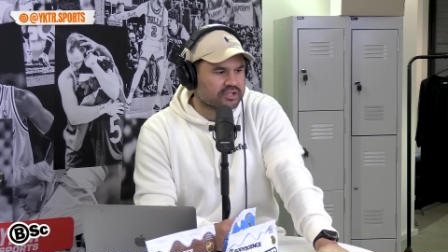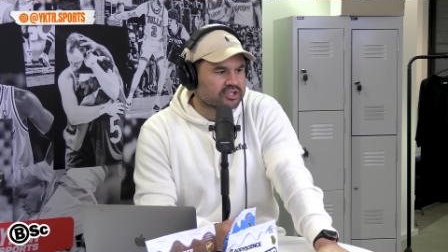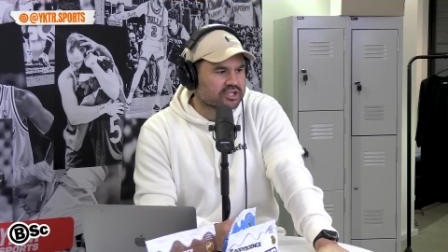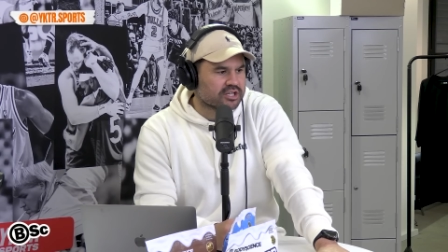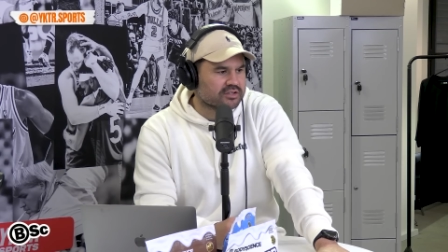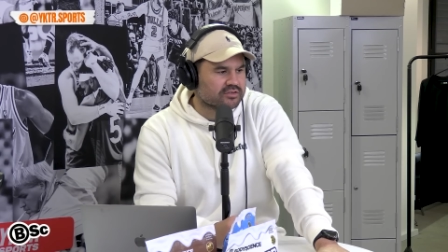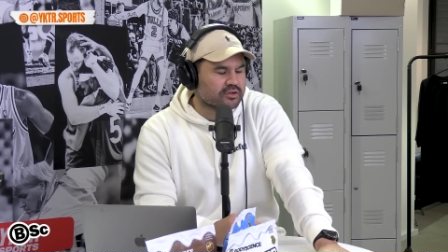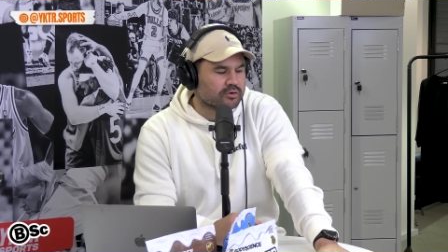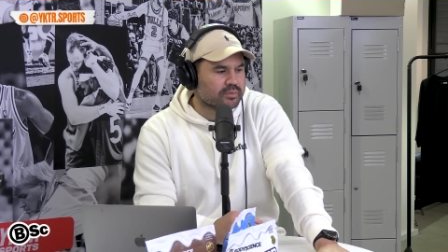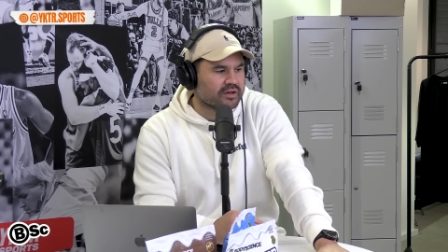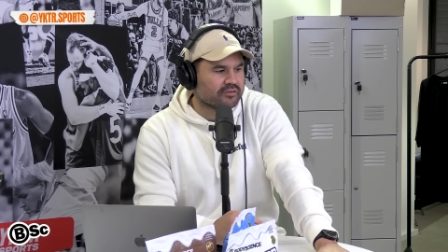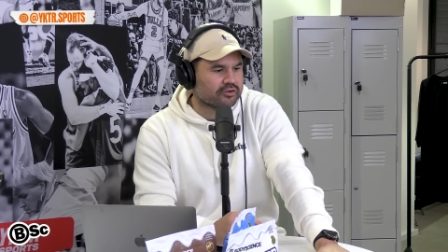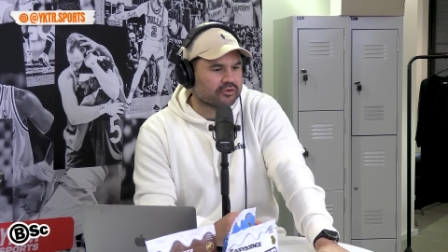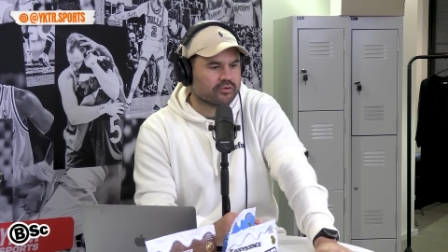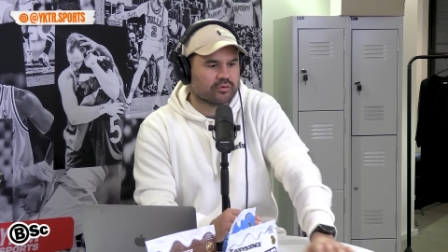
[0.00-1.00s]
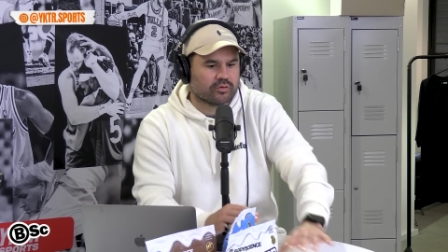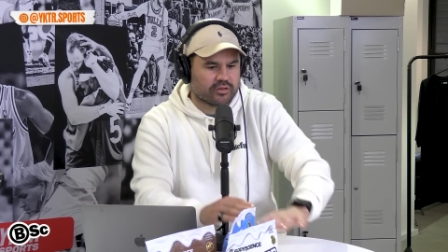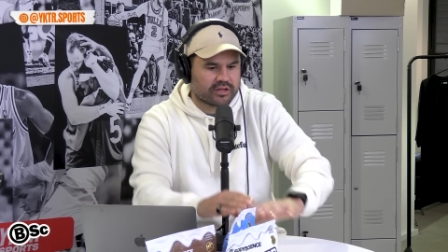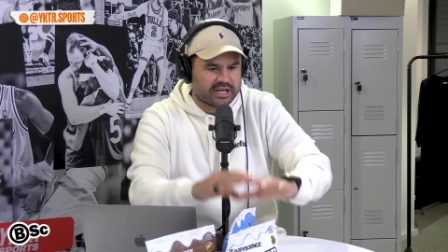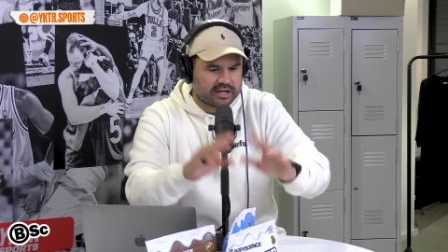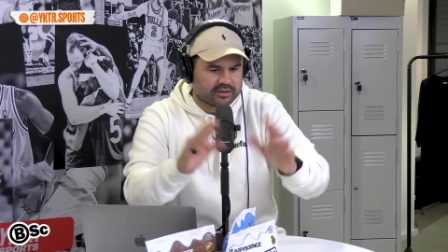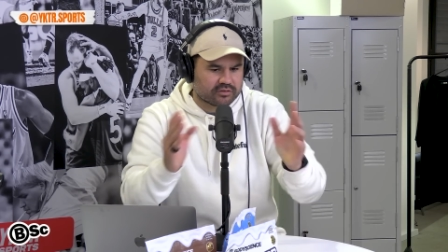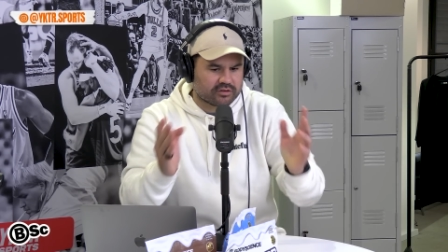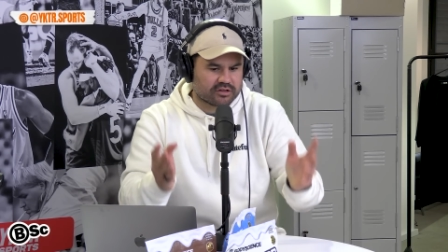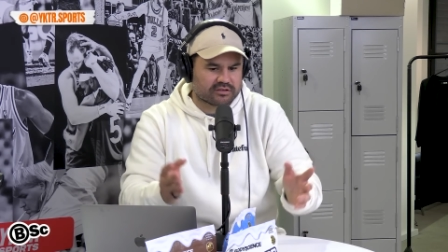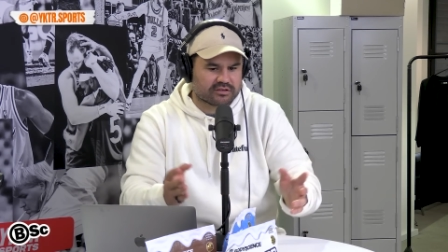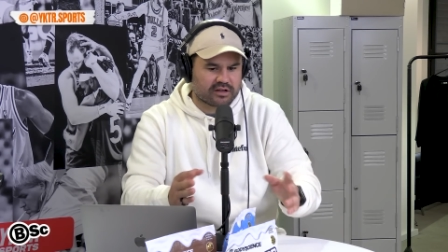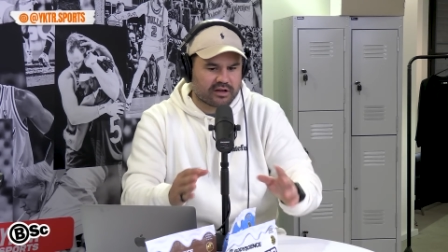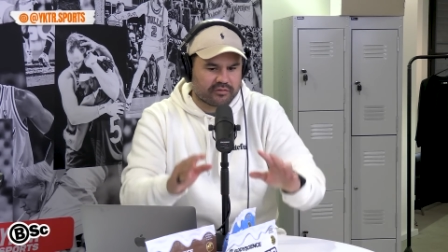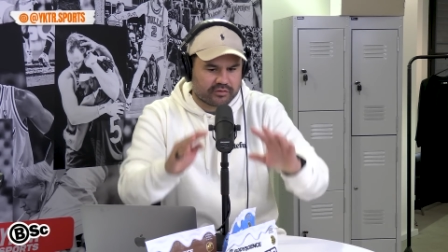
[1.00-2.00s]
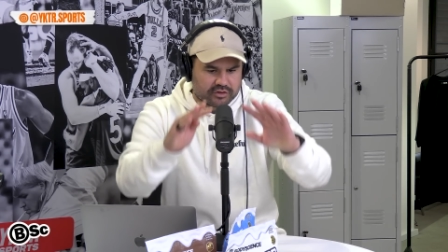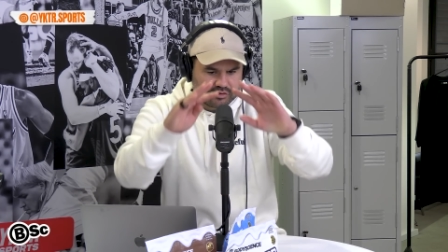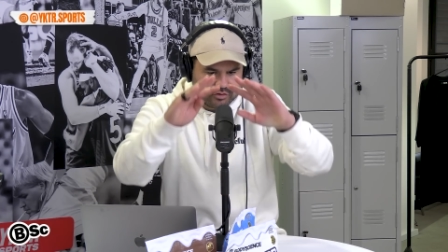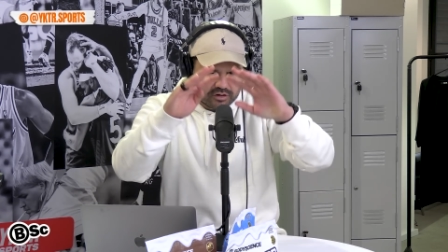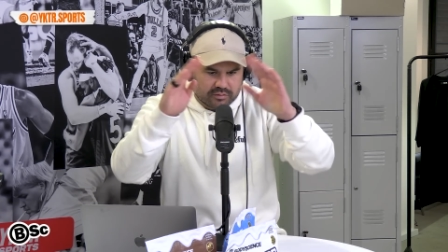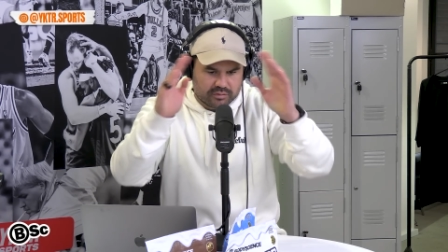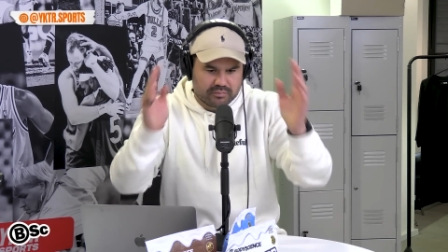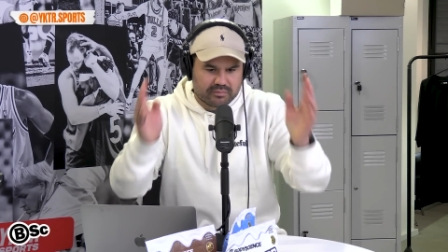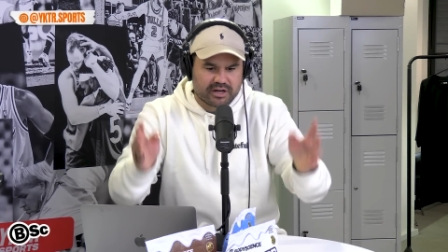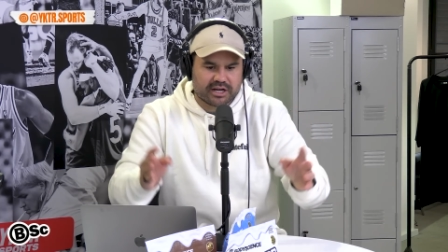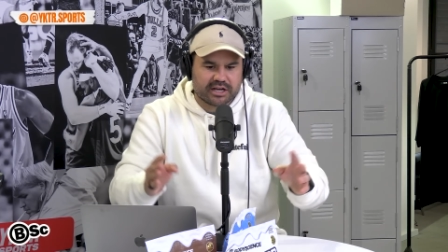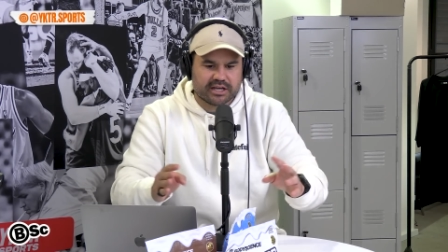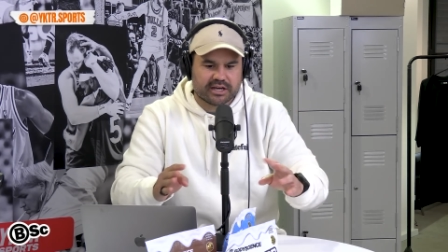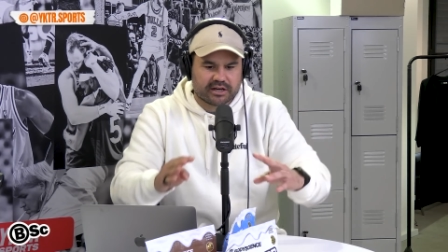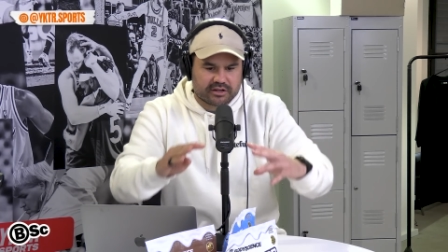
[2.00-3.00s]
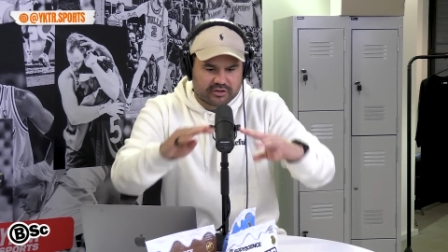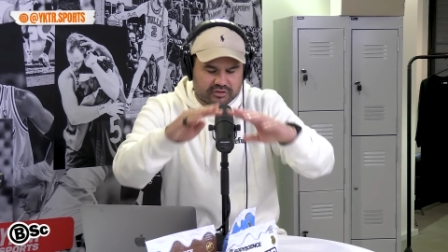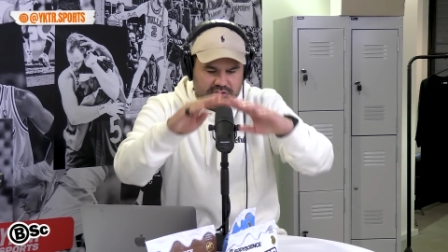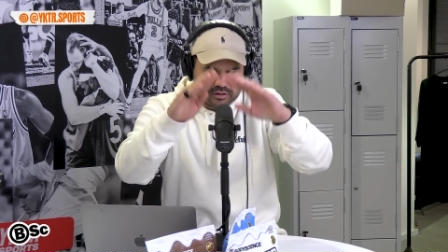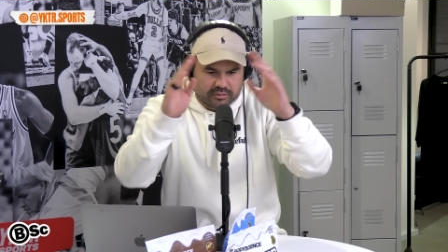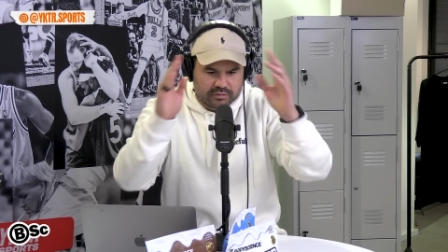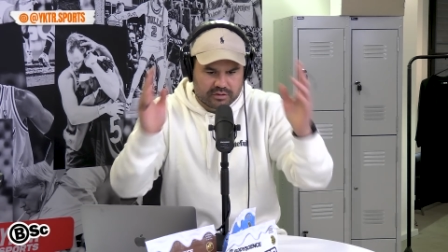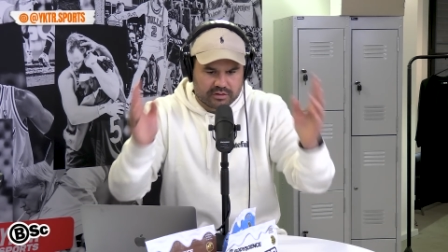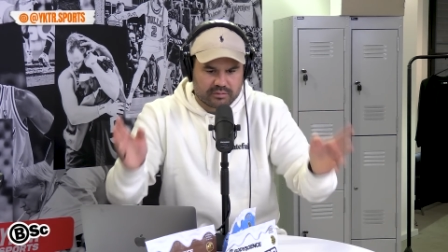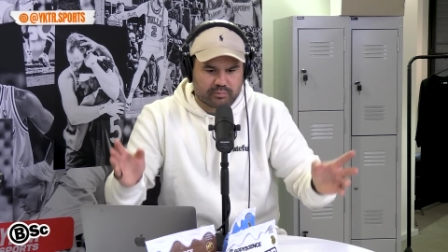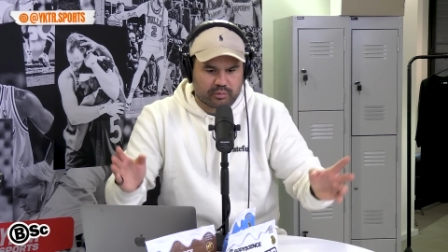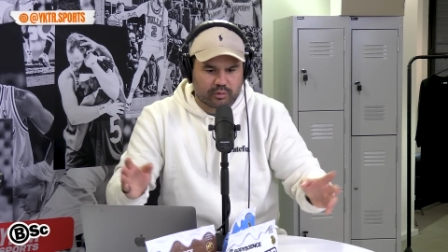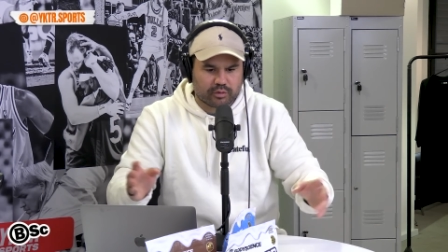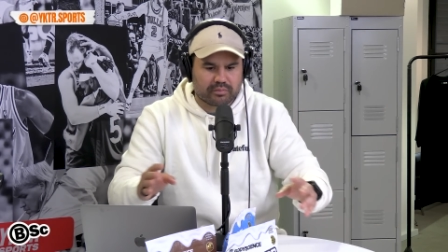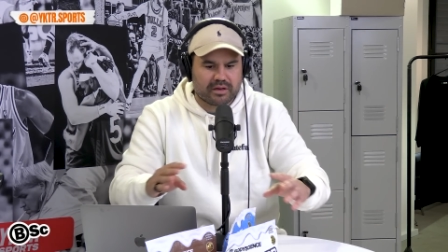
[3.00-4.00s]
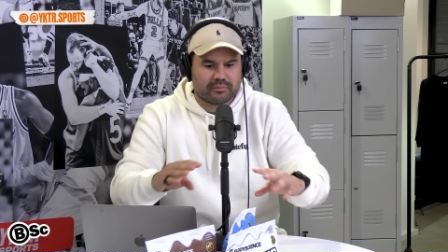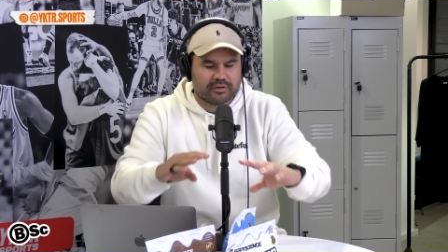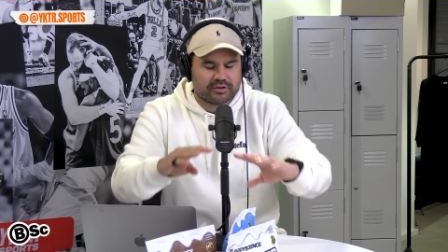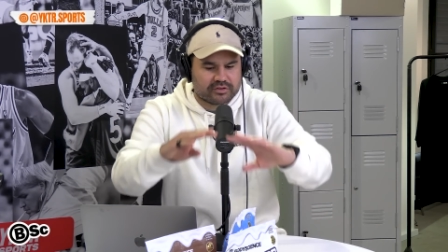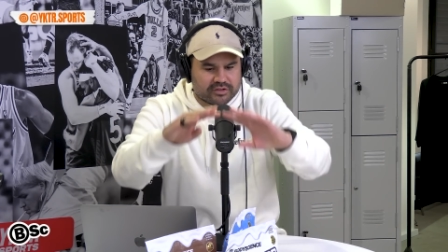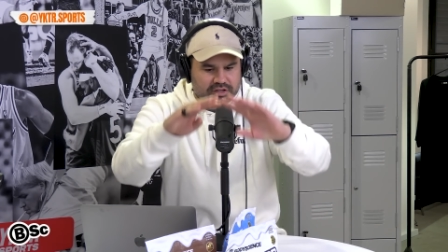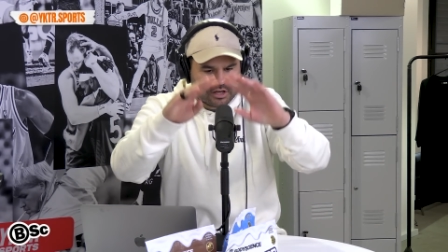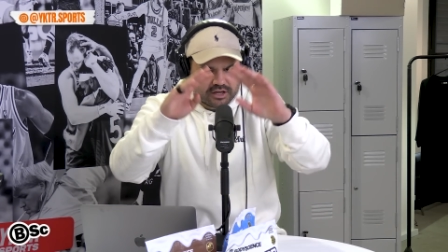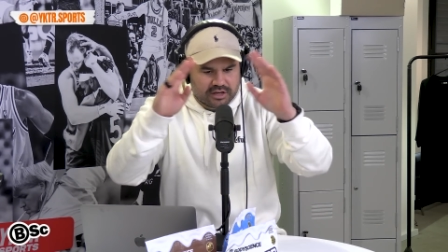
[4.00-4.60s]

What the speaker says: Sheens. He'll be able to do all the outside stuff, control the media, control the board members,